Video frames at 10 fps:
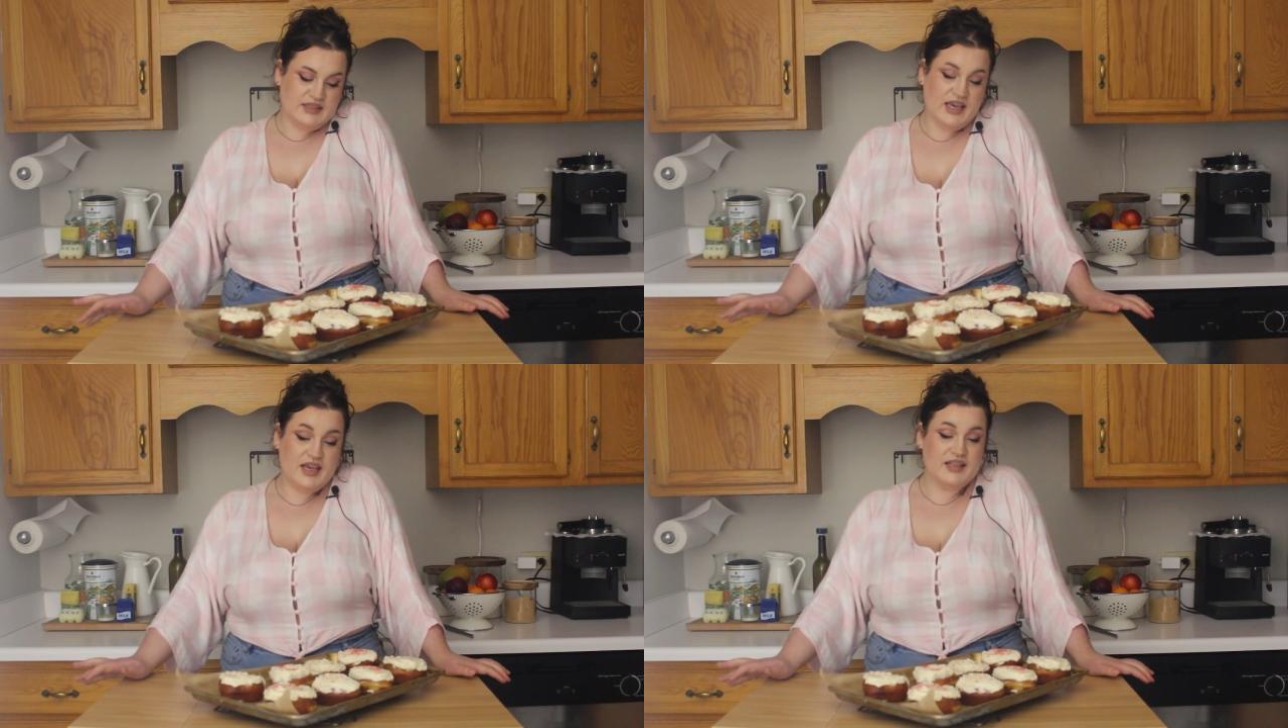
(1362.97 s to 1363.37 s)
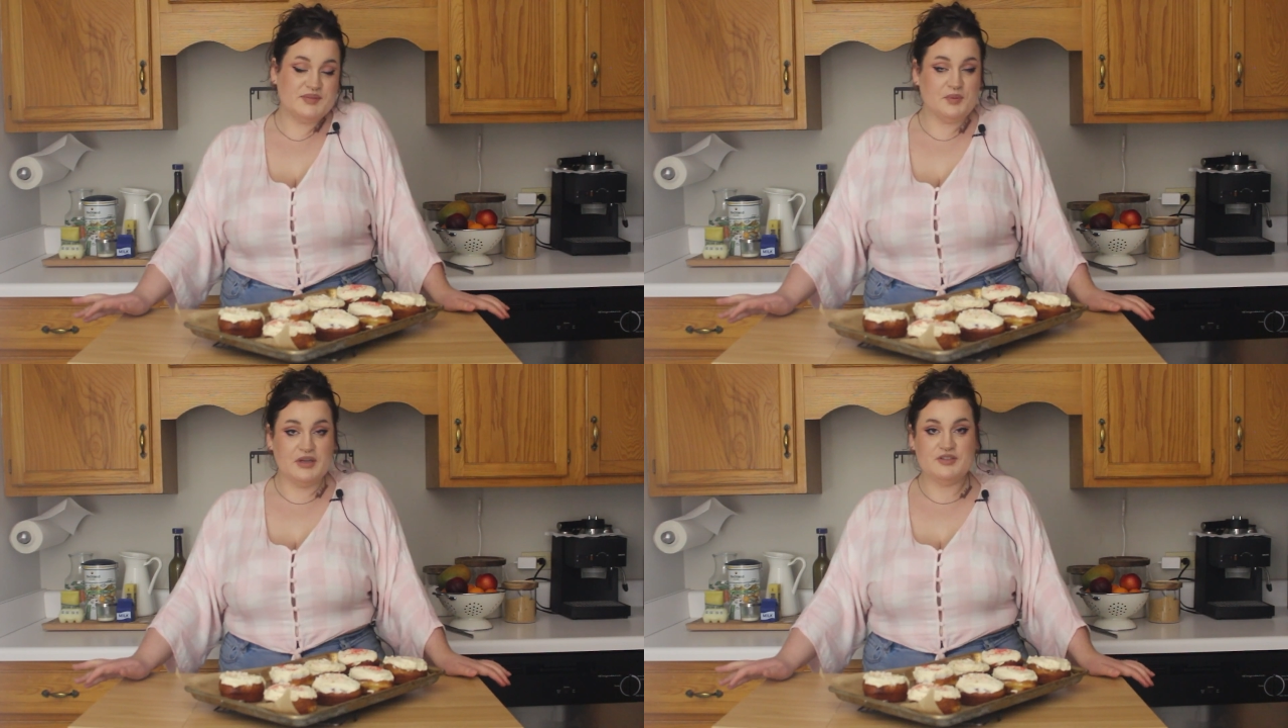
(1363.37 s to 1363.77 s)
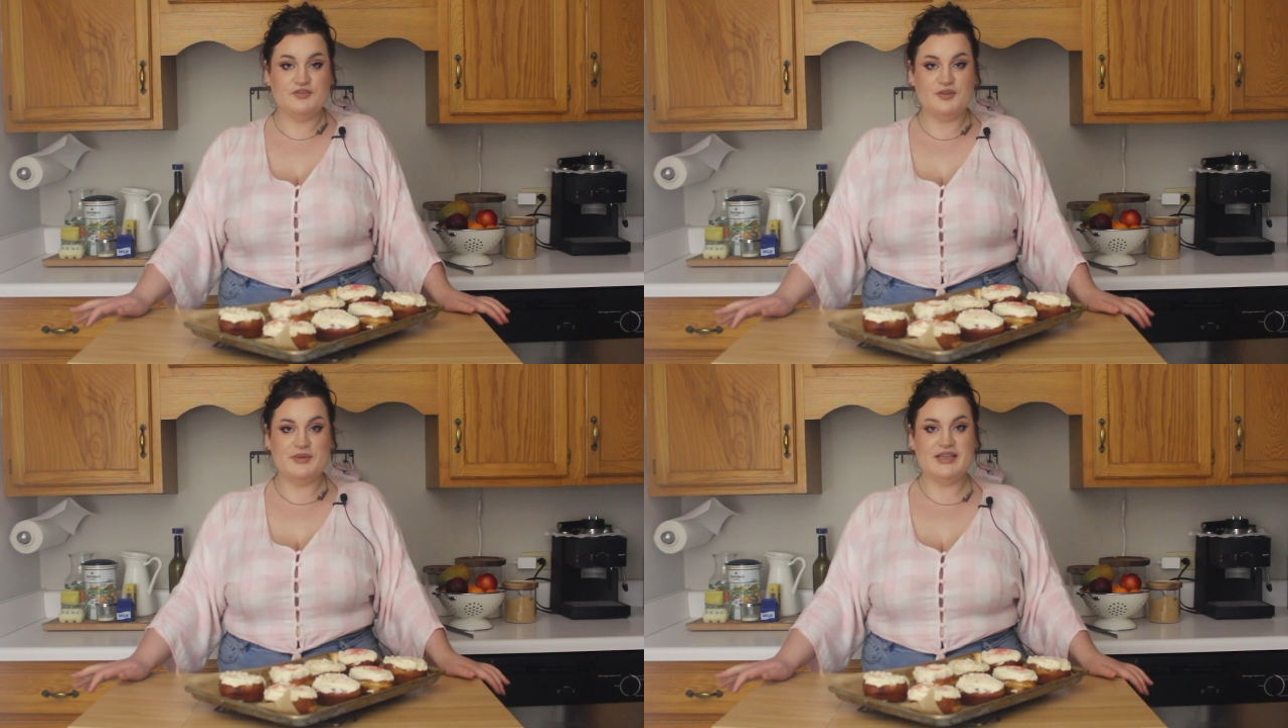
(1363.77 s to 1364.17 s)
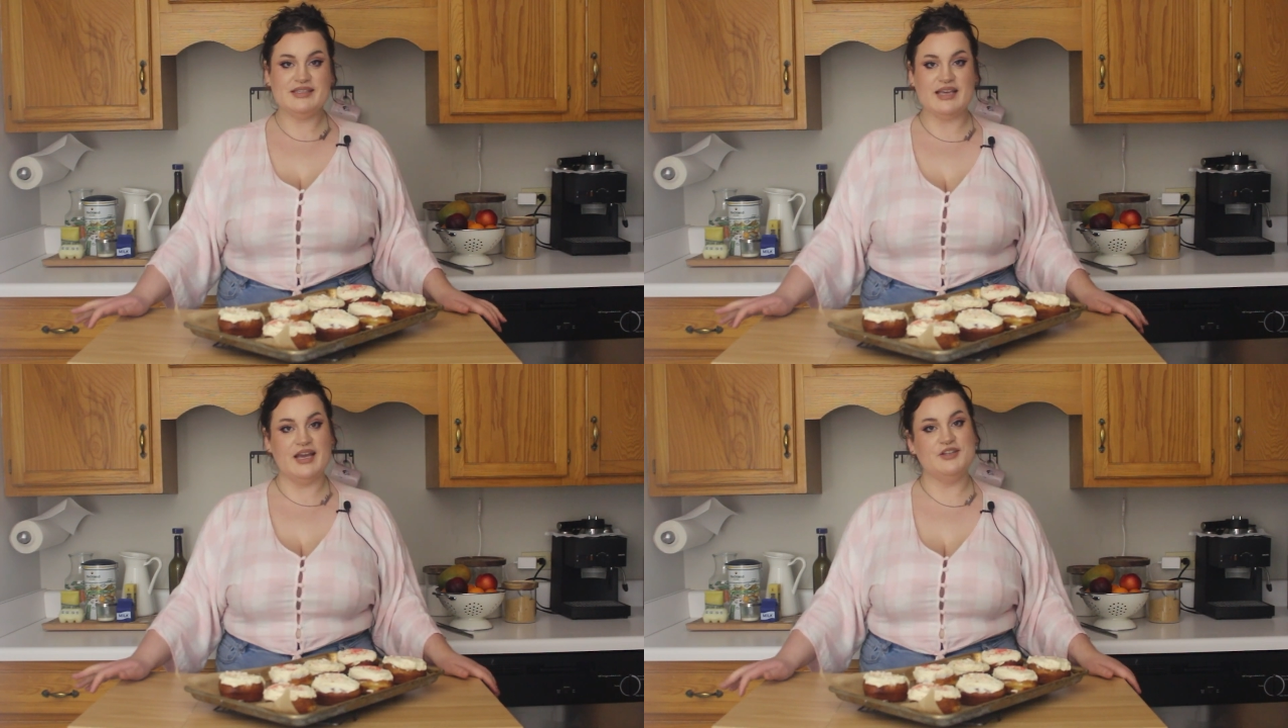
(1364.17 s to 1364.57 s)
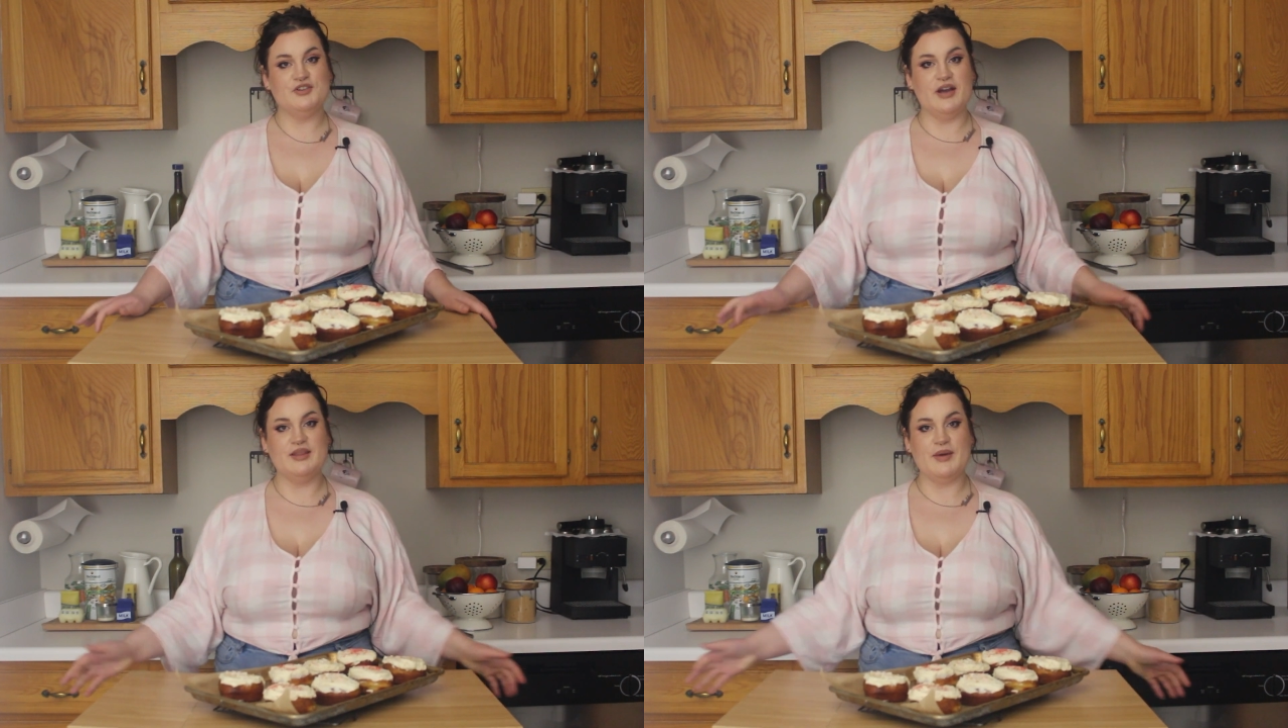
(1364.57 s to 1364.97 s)
take inspiration from this and
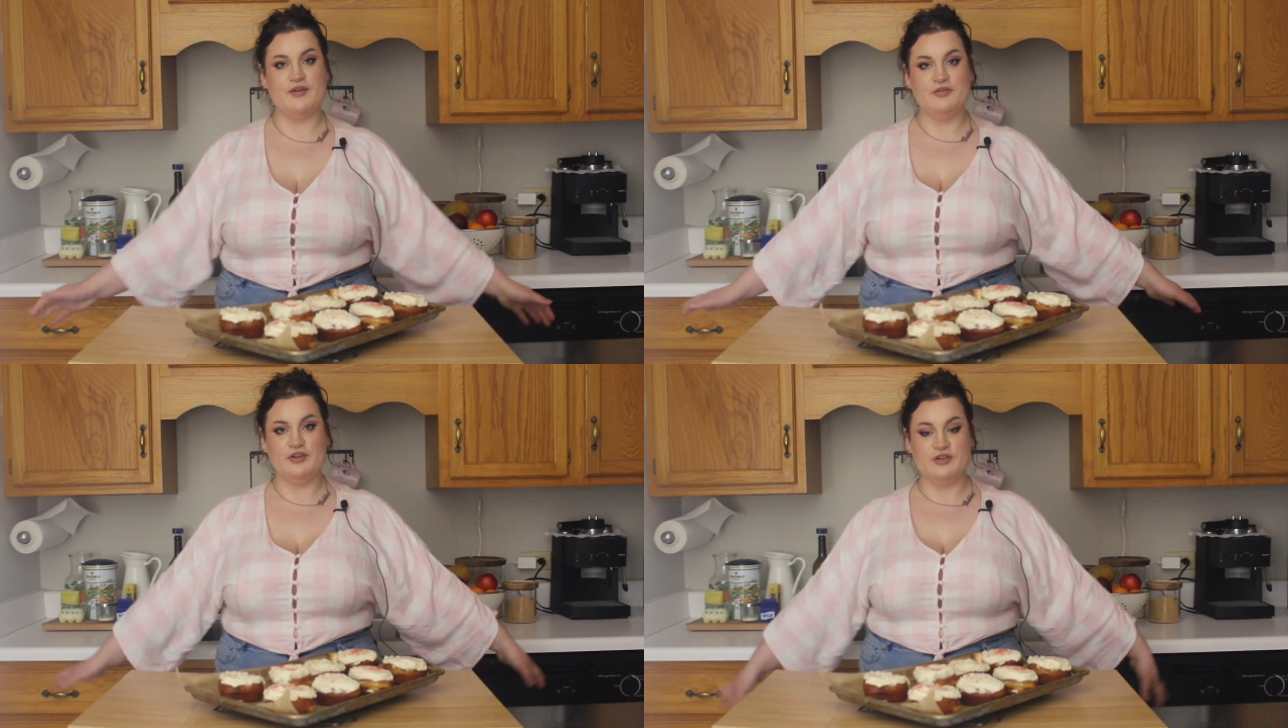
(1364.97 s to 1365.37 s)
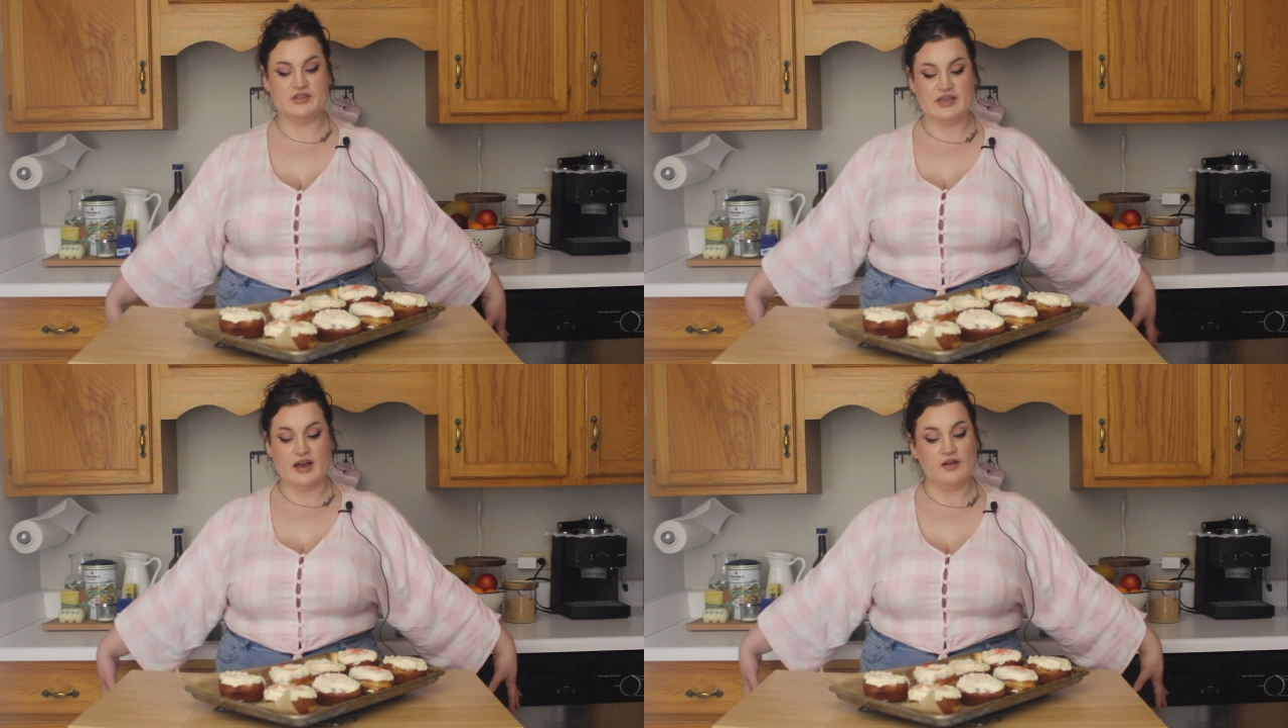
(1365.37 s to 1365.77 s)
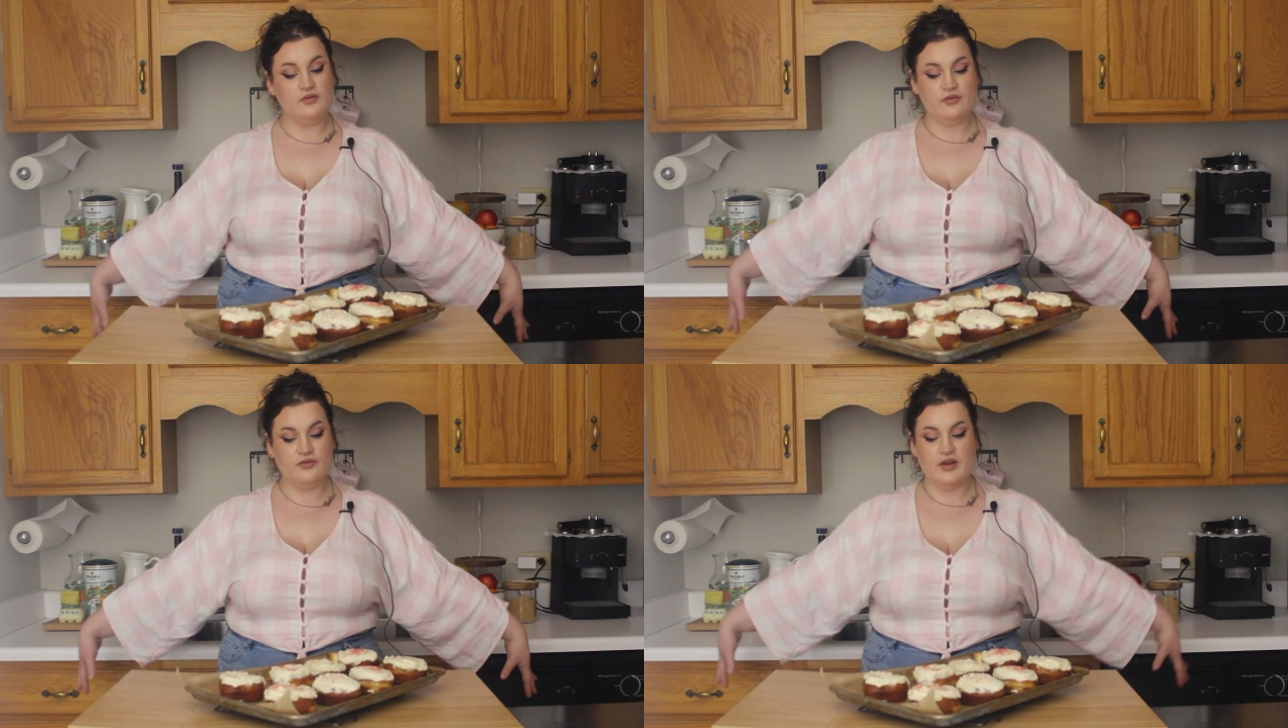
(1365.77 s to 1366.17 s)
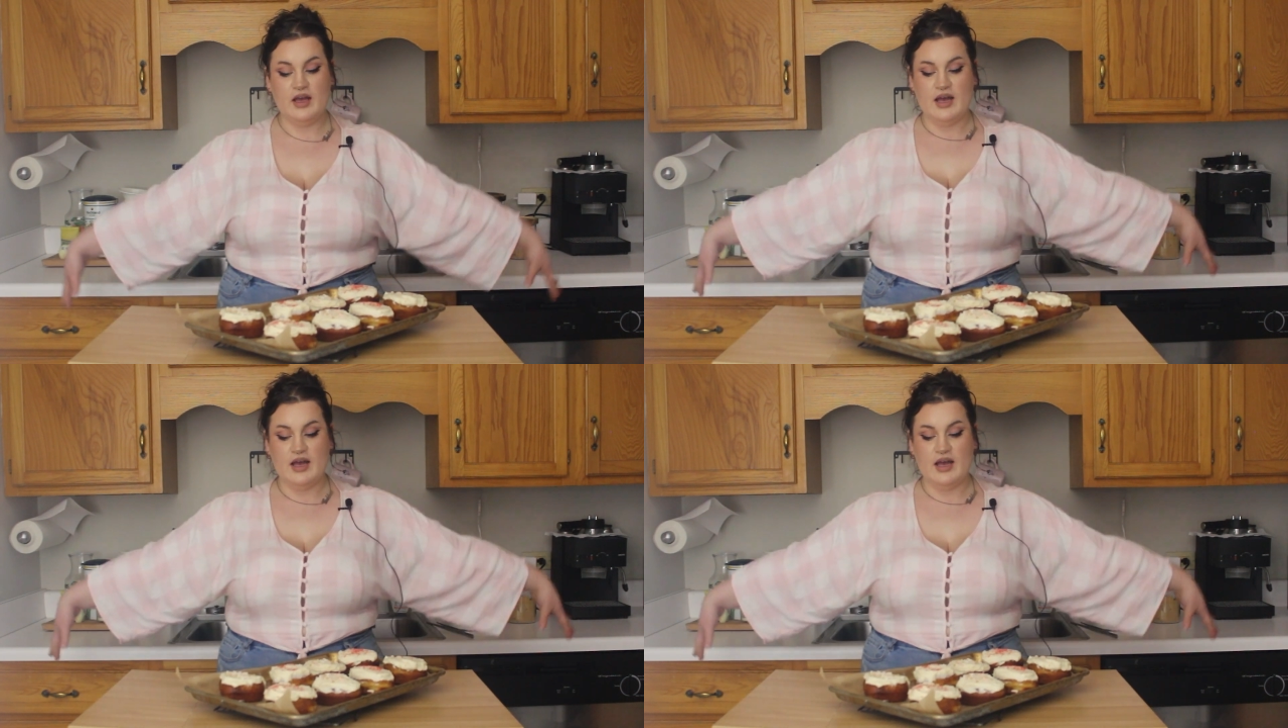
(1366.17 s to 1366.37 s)
try them out for yourself.